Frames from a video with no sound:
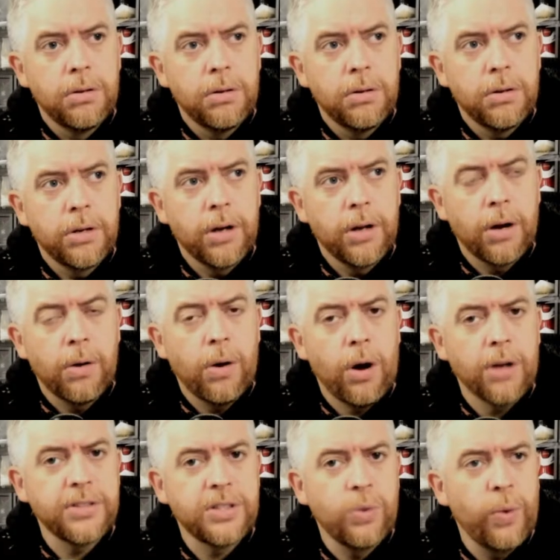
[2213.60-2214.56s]

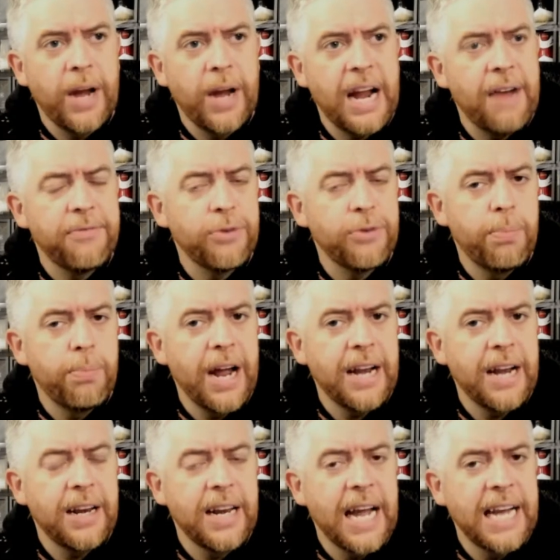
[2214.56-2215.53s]
Austin went after
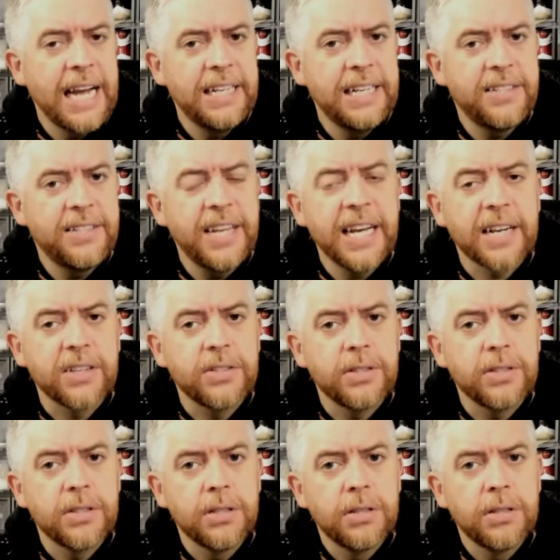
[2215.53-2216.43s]
Bret in 96.